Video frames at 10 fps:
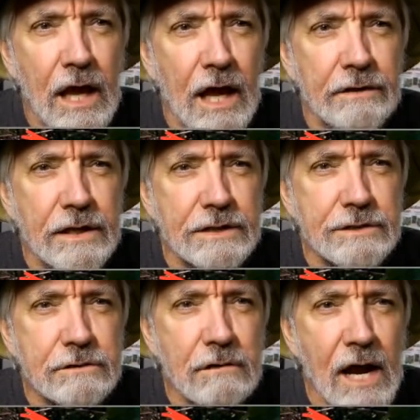And this
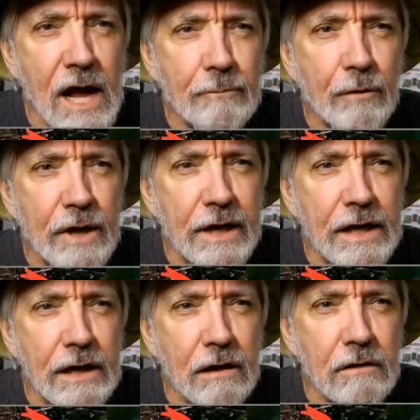trap right
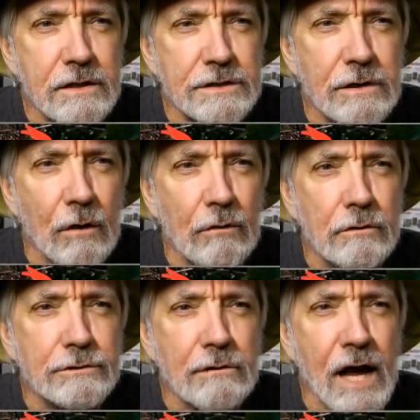here, this
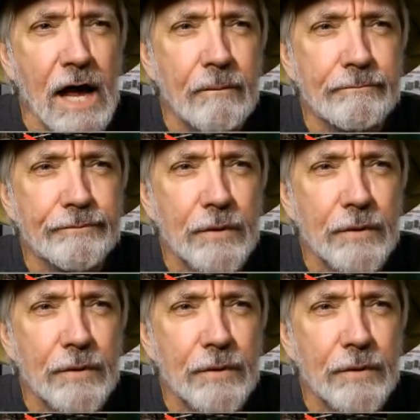gold trap,